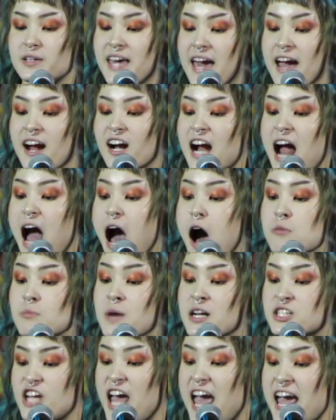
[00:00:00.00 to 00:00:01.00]
care how
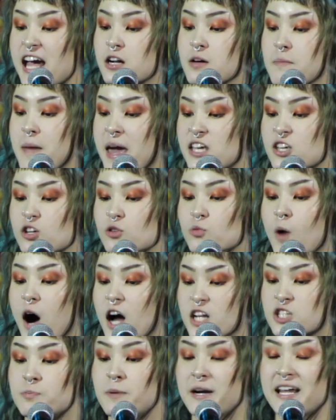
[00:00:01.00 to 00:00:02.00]
much anime you watch,